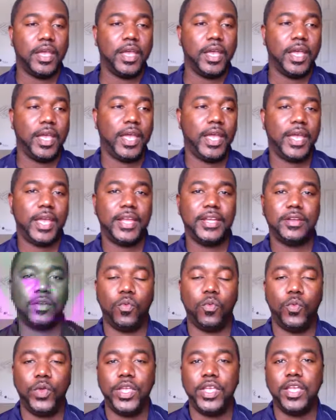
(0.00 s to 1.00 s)
And
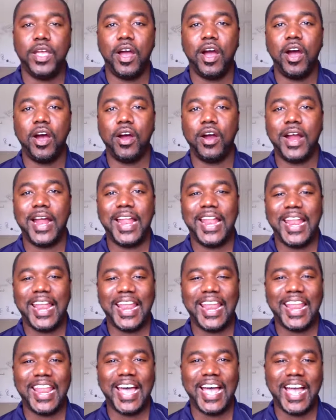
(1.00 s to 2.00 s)
we are
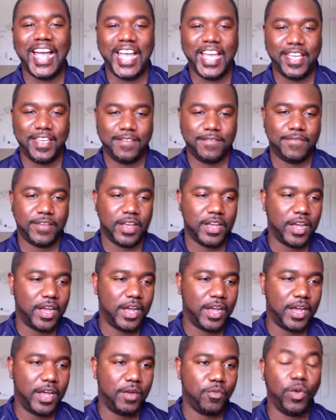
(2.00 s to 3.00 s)
live.
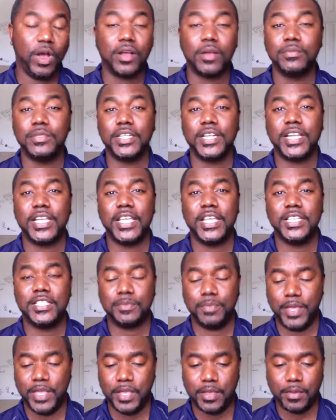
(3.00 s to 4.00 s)
Welcome to the Geek
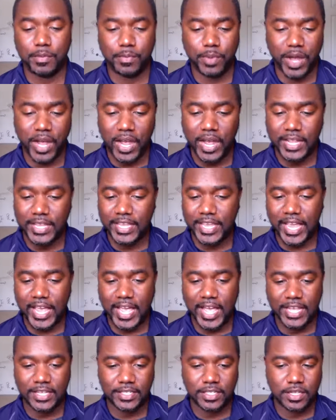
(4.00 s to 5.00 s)
Speak
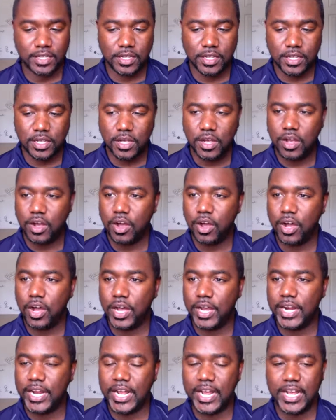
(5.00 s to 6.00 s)
podcast.
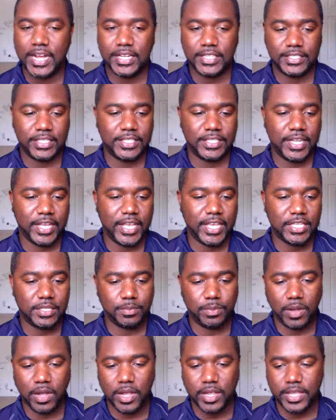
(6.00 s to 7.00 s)
On today's
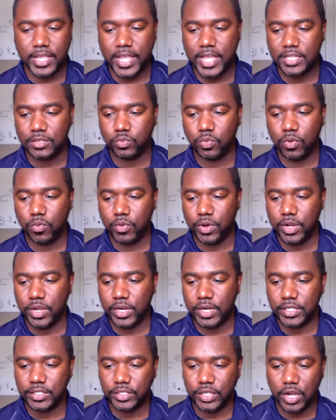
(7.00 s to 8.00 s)
podcast, what we're going
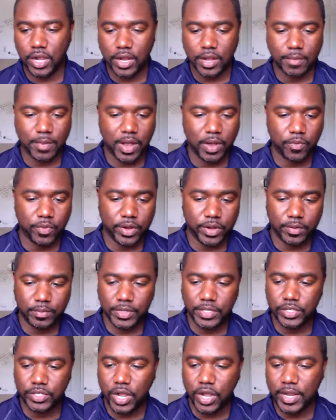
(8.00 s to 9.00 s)
to talk about, we're going to
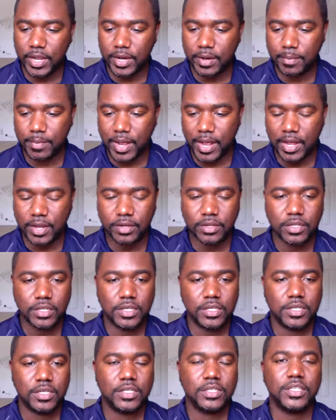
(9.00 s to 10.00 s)
be talking about
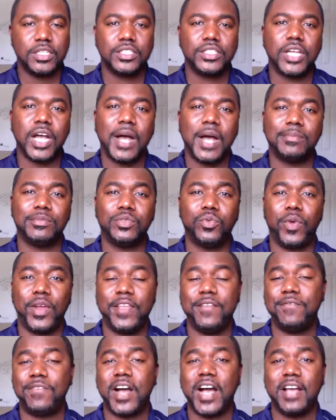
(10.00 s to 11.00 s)
the top
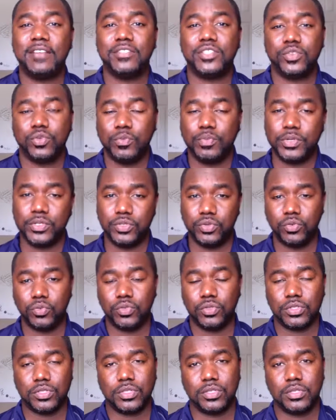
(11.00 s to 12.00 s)
25 super tools.